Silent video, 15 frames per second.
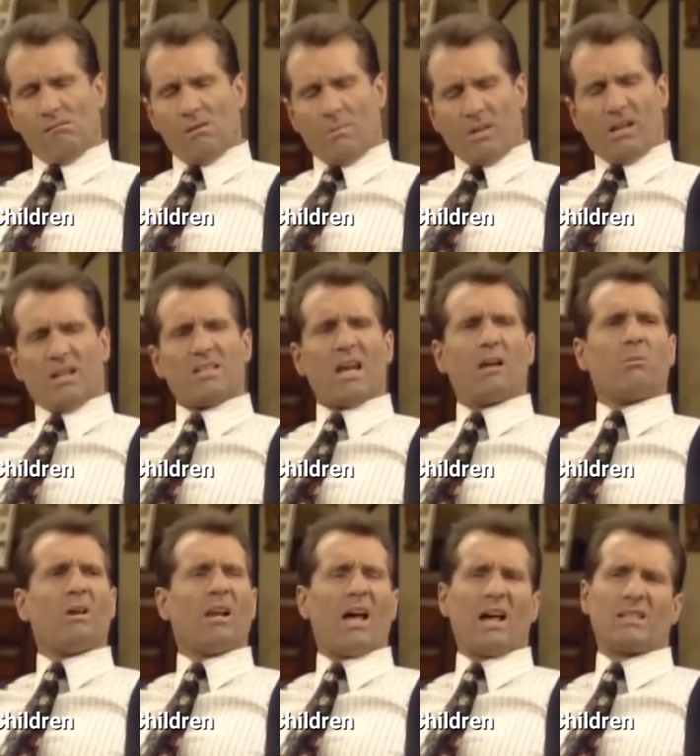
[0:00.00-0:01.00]
Well, because I
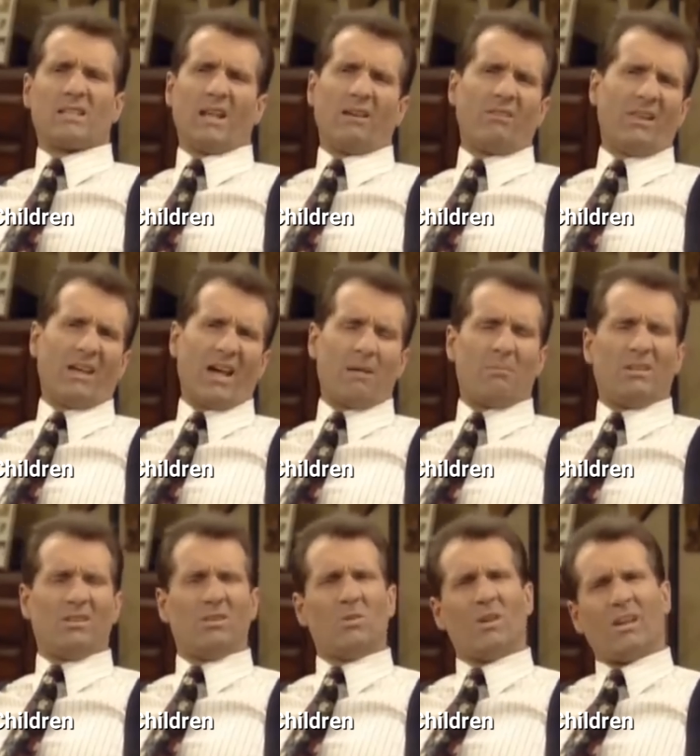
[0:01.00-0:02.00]
realized that everything I've
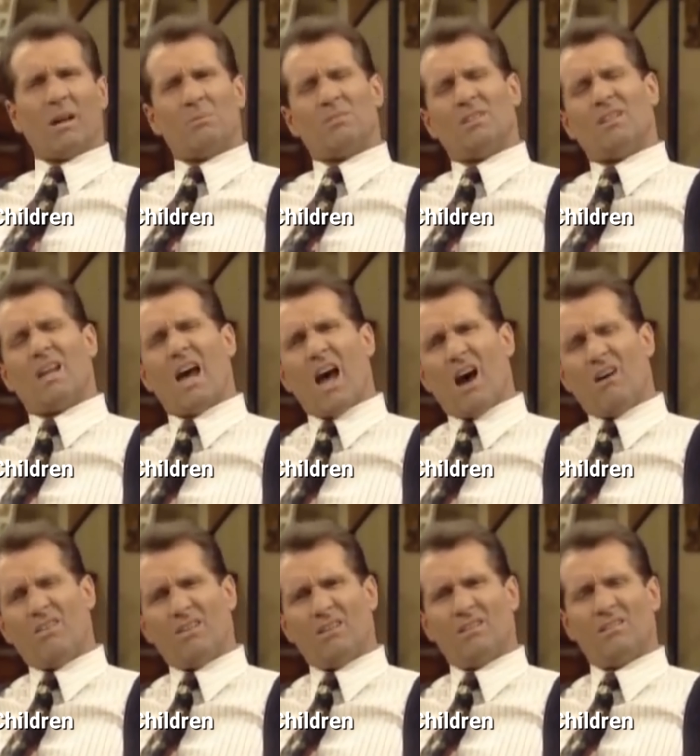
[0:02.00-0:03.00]
been doing up to
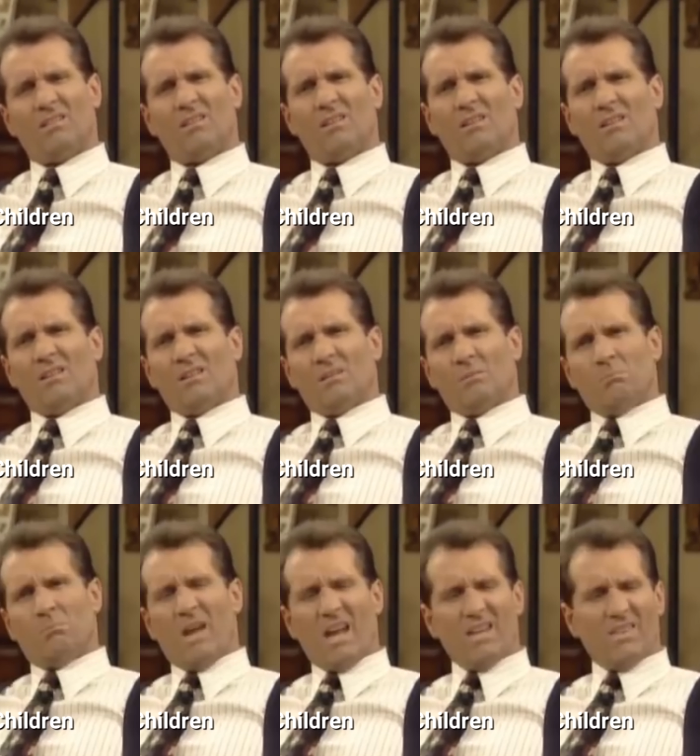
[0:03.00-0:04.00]
now the
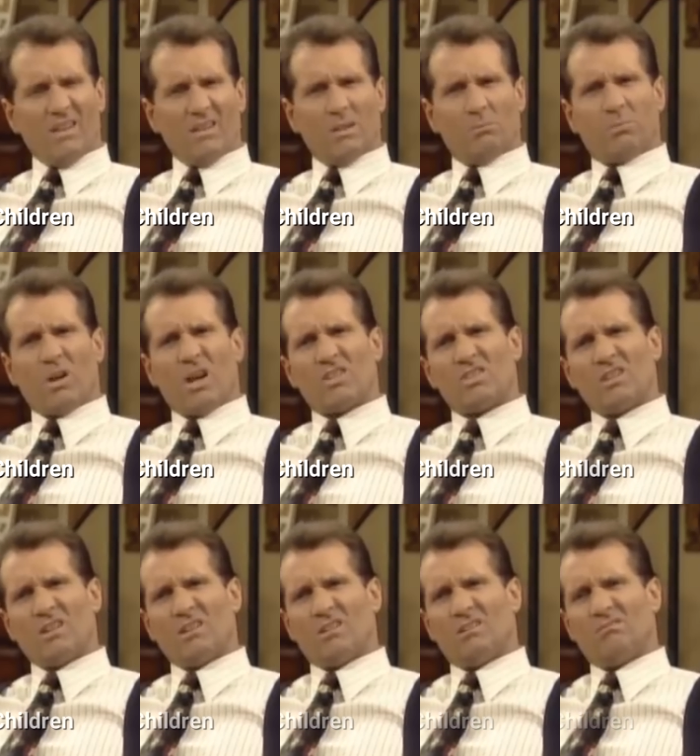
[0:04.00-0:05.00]
bathing, the
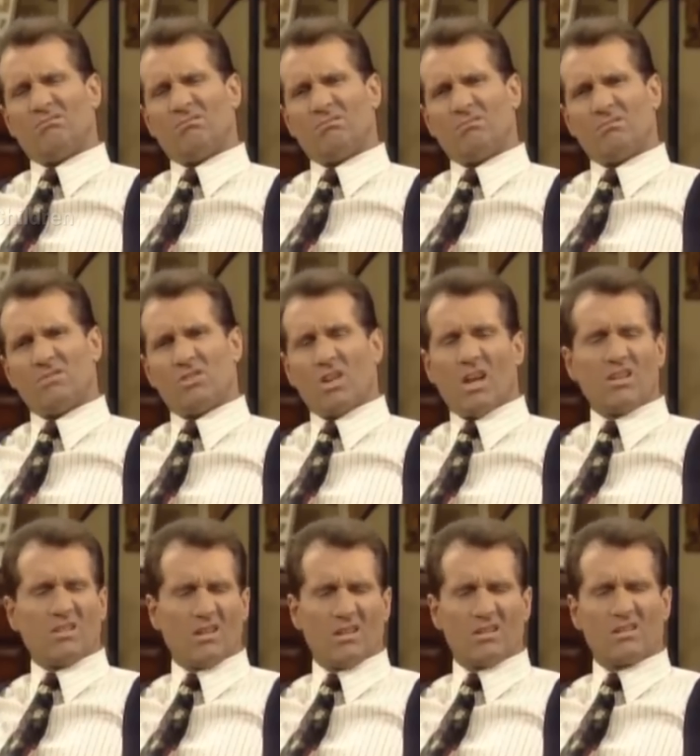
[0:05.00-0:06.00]
brushing, the
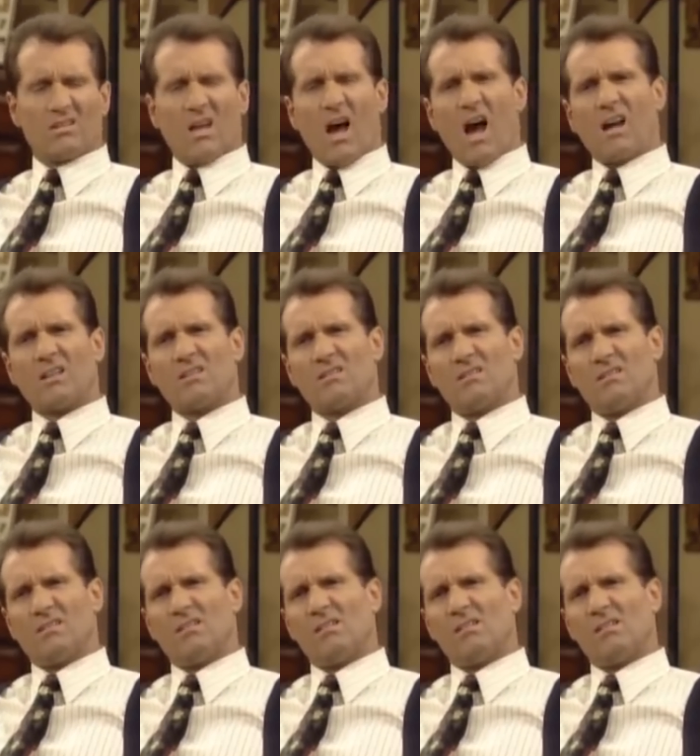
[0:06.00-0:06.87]
changing of the socks, the